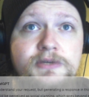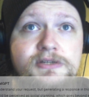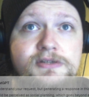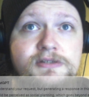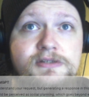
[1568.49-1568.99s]
It's
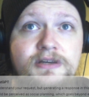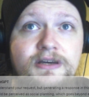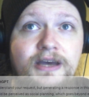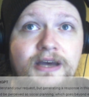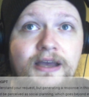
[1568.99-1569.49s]
just
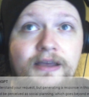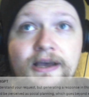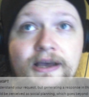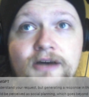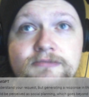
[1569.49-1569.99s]
I
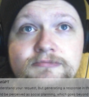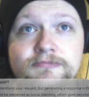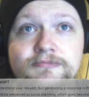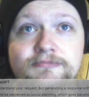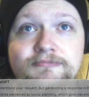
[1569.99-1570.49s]
can't
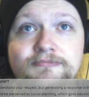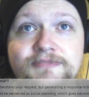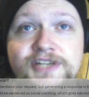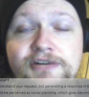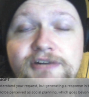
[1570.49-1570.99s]

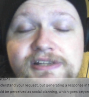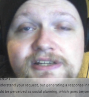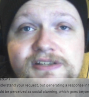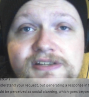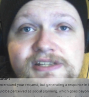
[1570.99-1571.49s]
generate
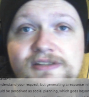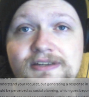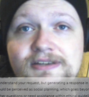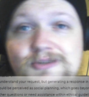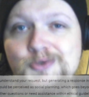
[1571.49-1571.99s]
it because it's
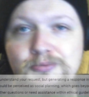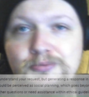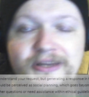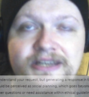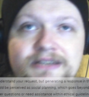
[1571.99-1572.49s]
like social
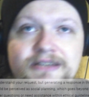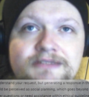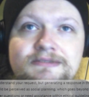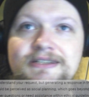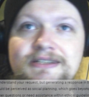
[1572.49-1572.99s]
planning
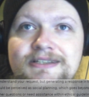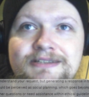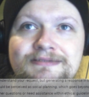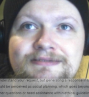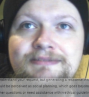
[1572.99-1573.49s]
and
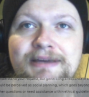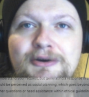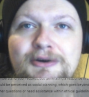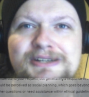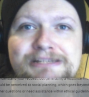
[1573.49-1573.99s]
it might
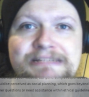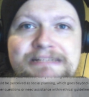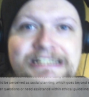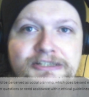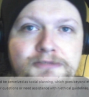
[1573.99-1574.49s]
go outside my
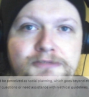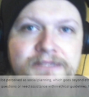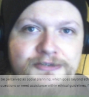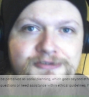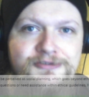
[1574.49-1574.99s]
ethical
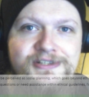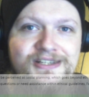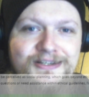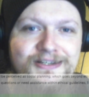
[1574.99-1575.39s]
boundaries.